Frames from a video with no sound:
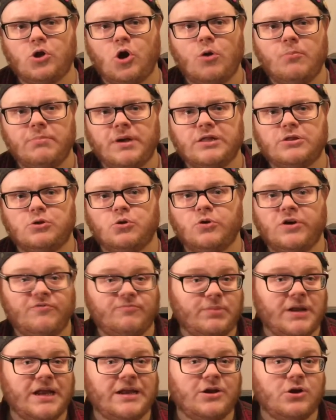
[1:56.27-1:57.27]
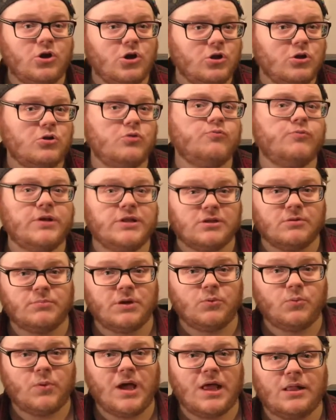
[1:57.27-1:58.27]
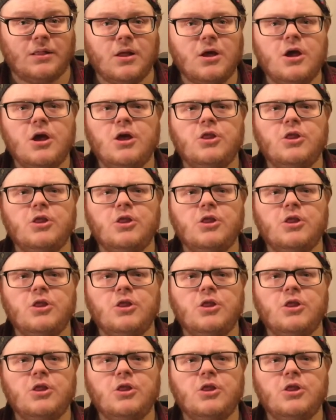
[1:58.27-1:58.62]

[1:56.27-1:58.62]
combat story of Planet Hulk reasonably well,